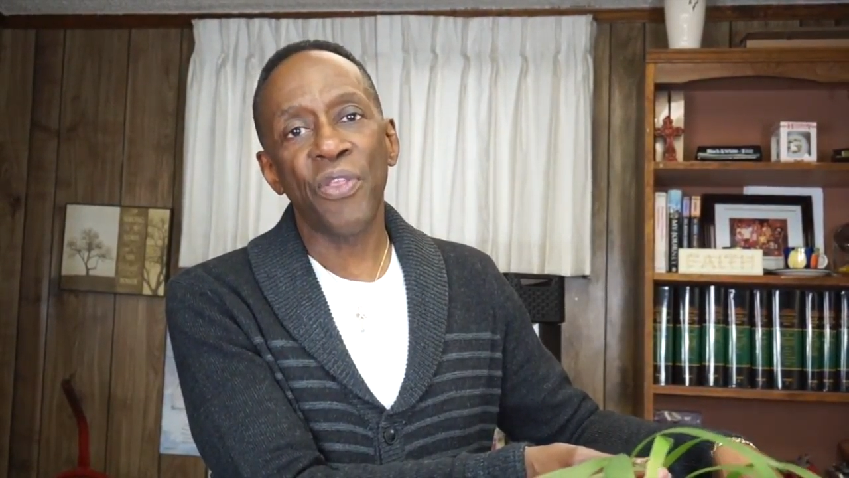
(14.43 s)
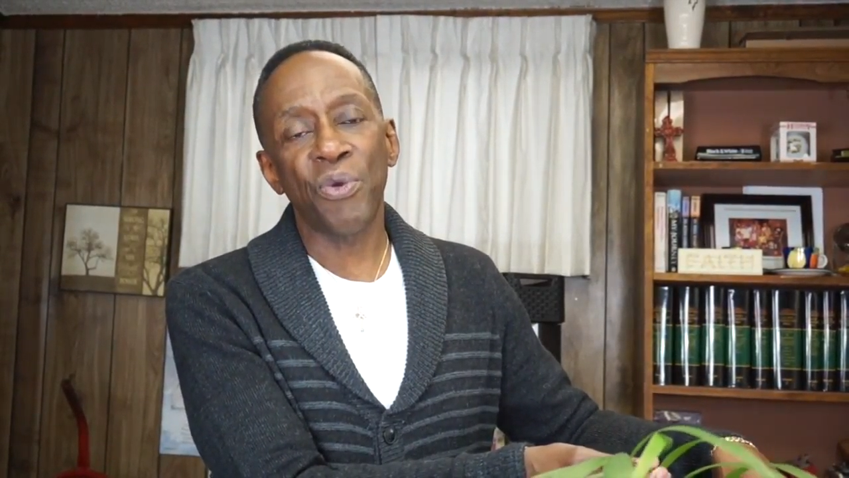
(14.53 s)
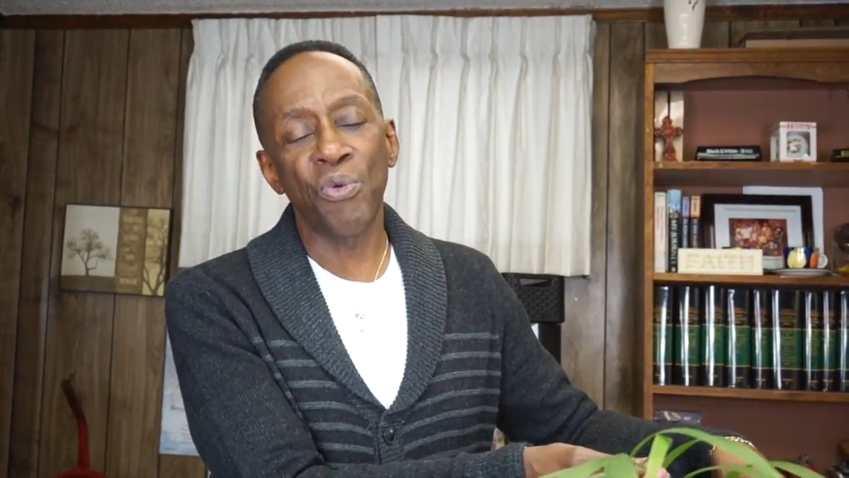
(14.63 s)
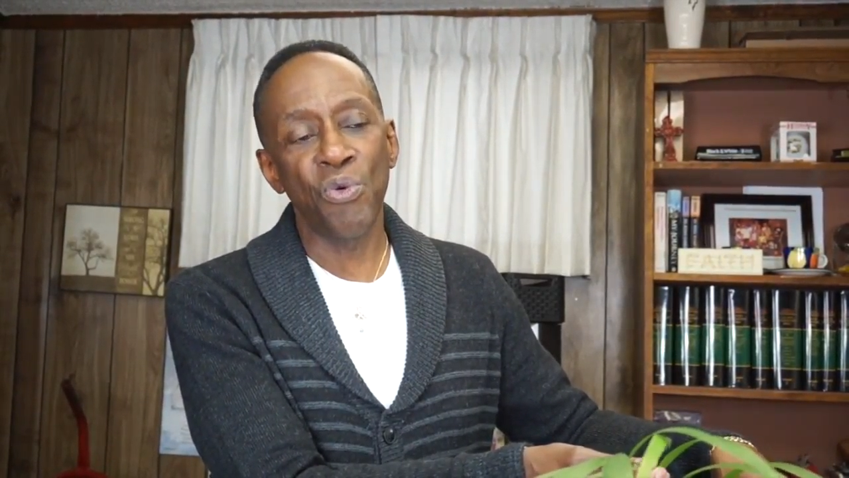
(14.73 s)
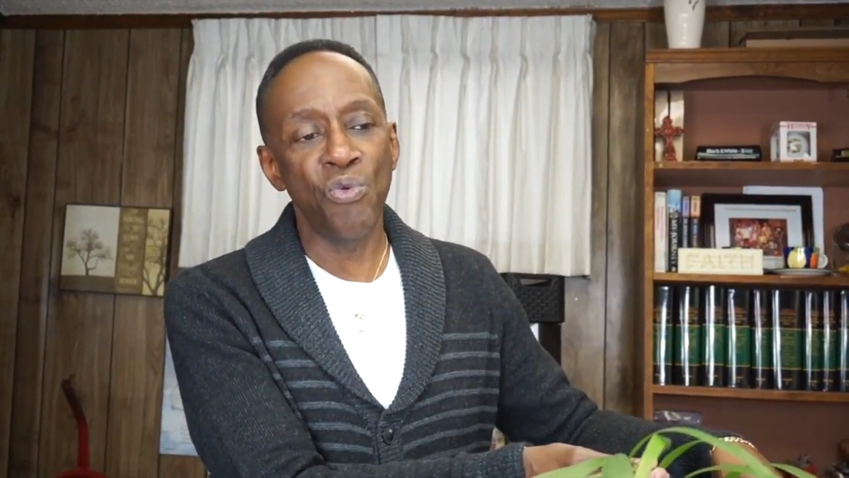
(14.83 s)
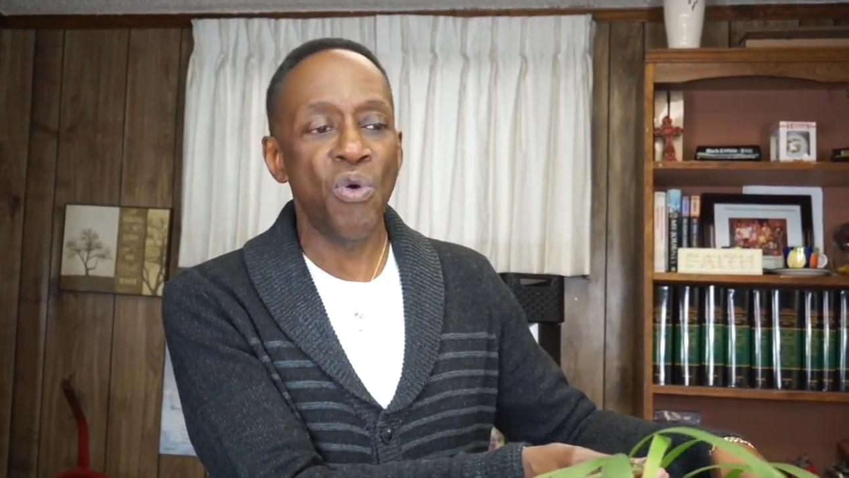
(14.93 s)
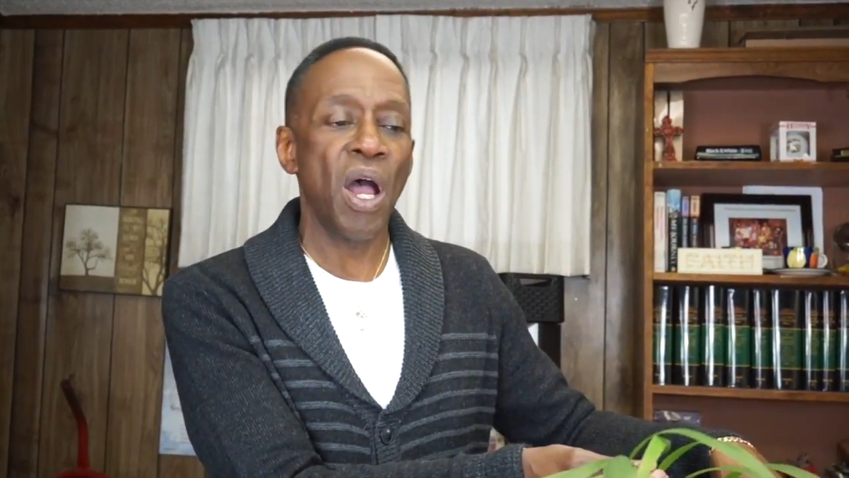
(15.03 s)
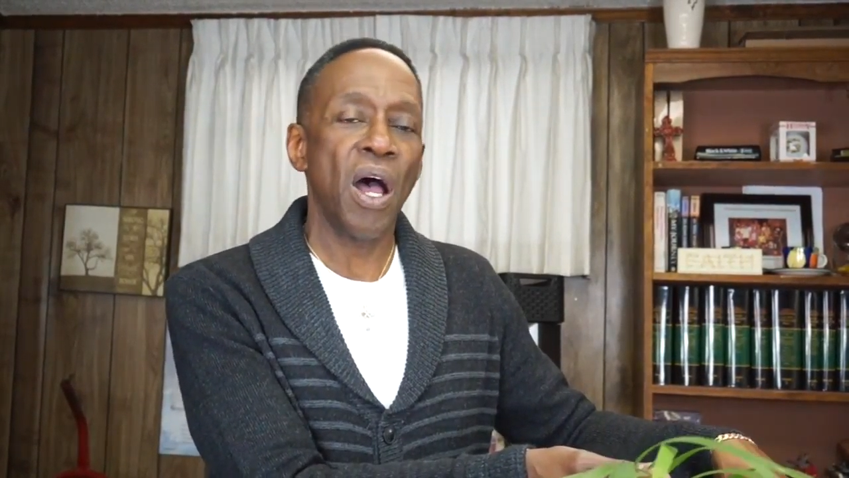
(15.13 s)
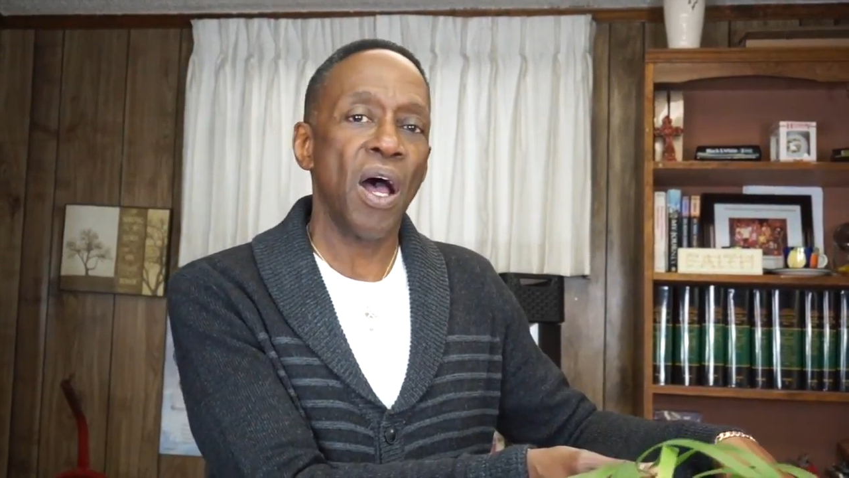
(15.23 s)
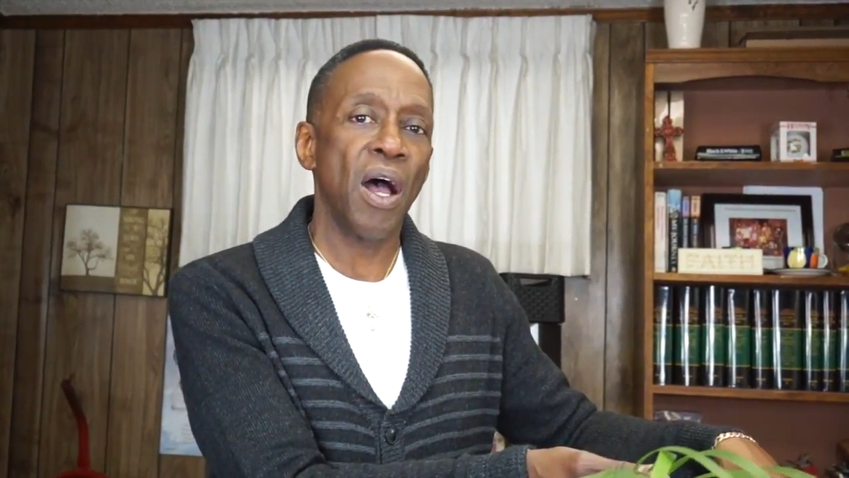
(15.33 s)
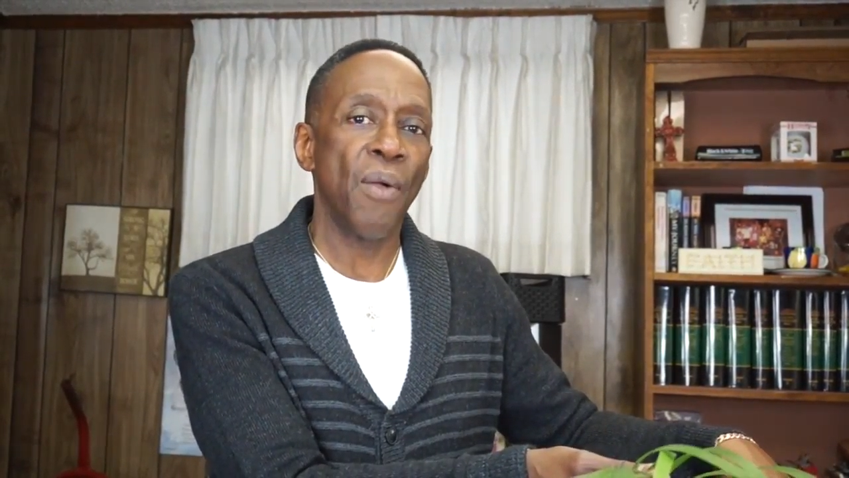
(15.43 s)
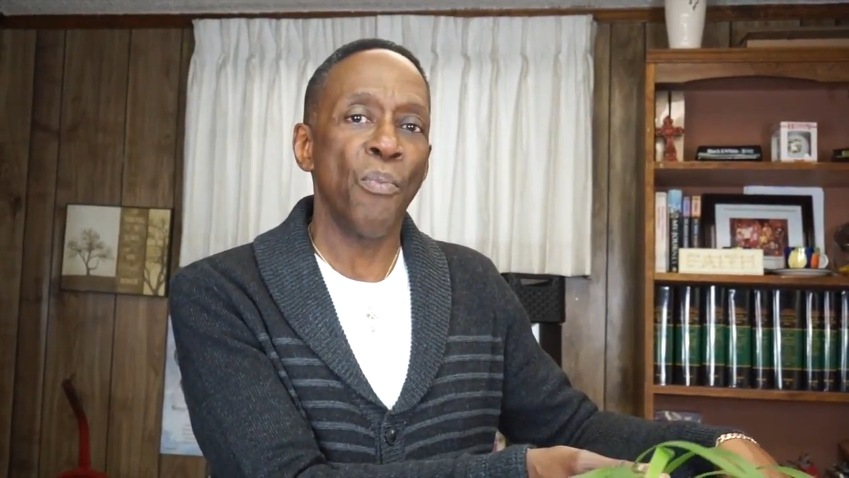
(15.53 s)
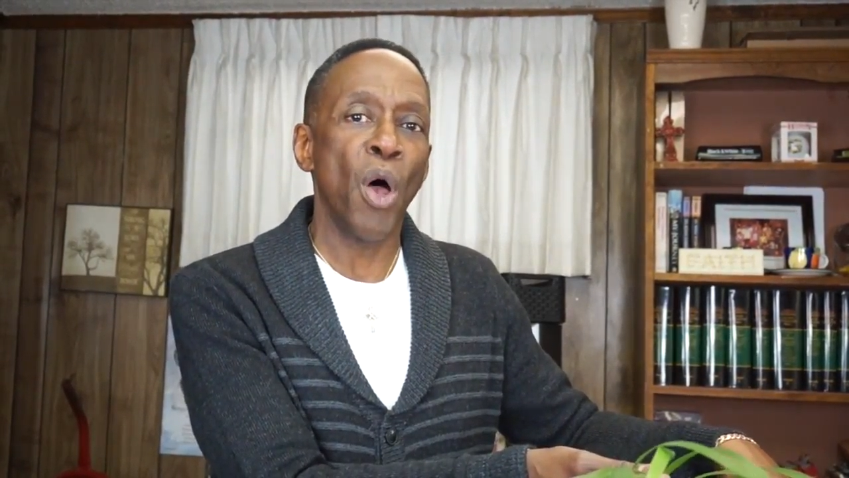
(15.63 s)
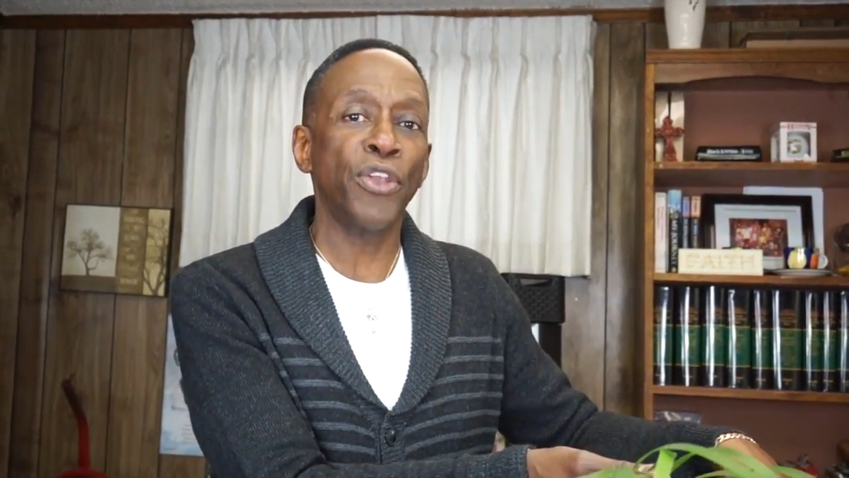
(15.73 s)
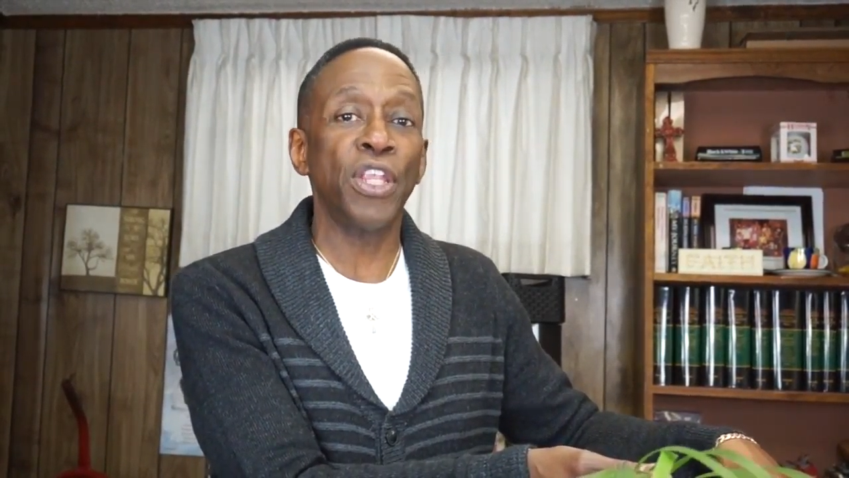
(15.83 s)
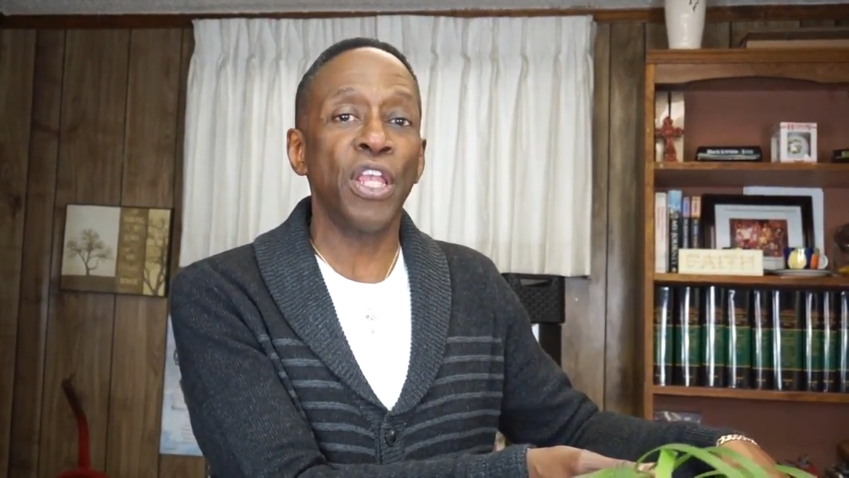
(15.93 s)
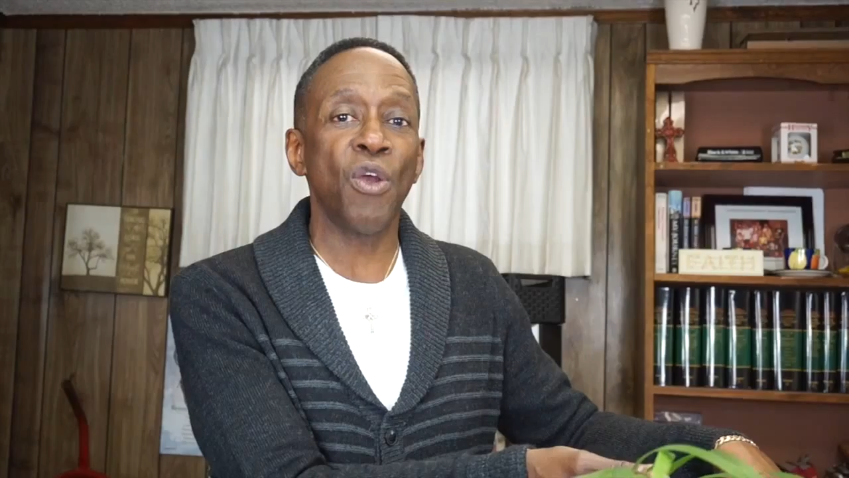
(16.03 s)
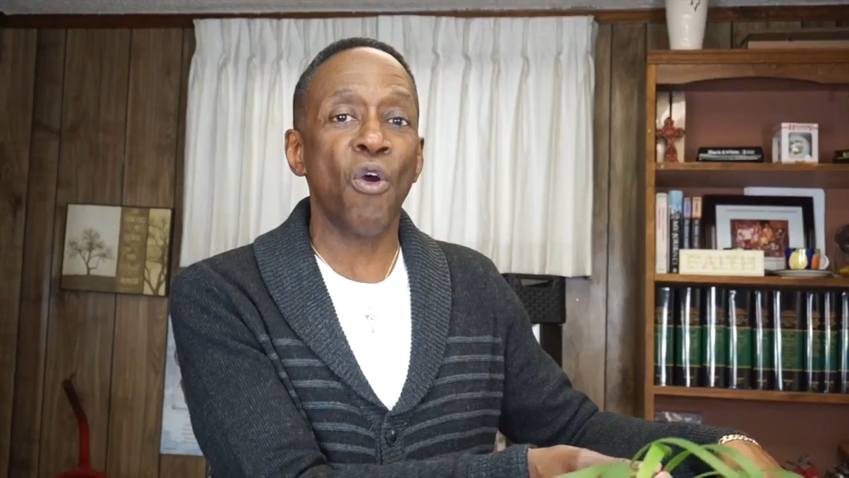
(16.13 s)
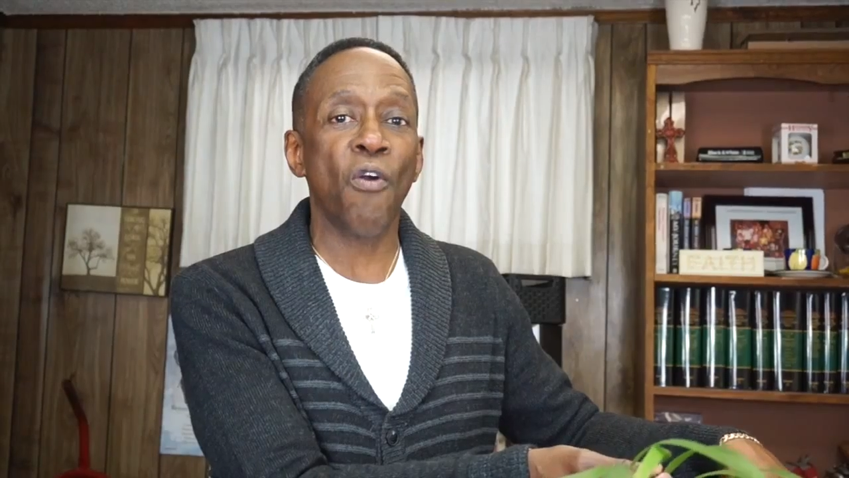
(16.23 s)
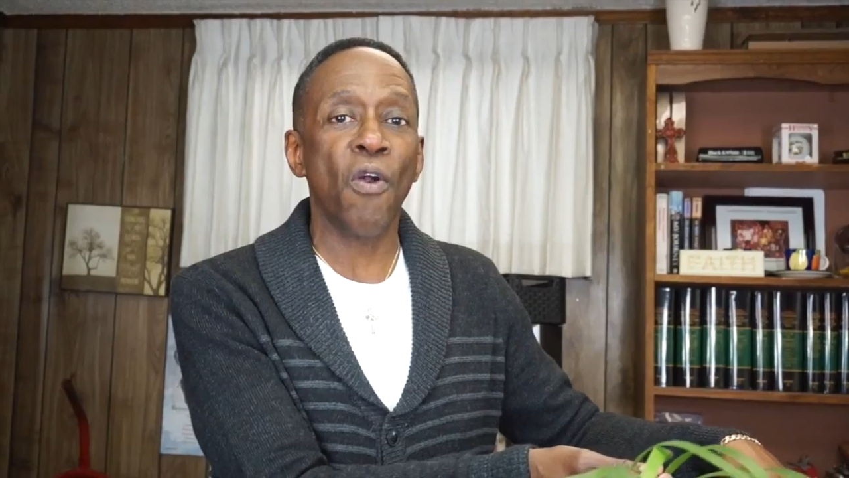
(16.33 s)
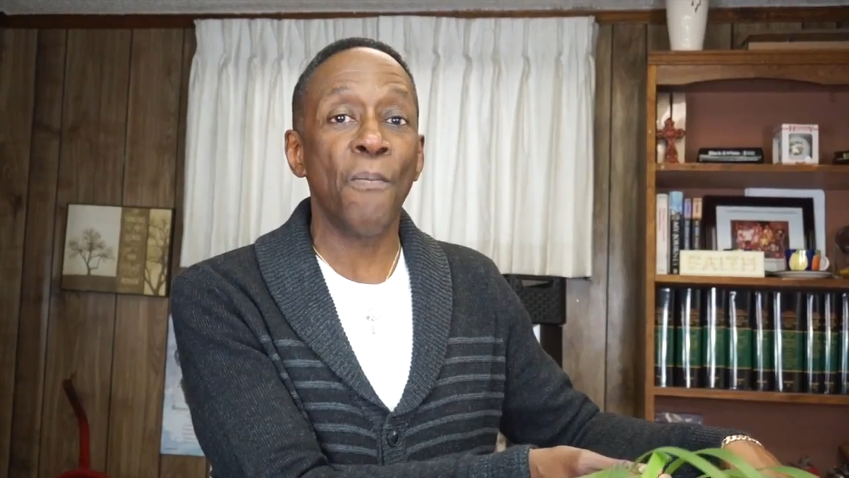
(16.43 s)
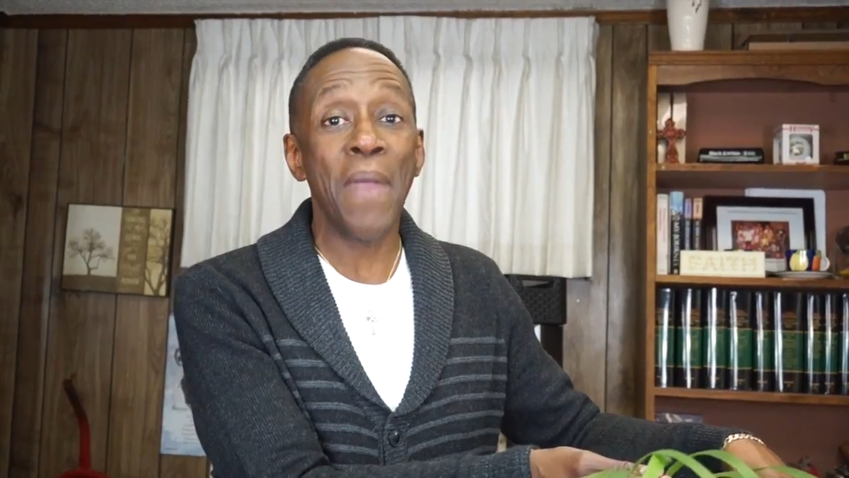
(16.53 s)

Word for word: through uh, Maundy or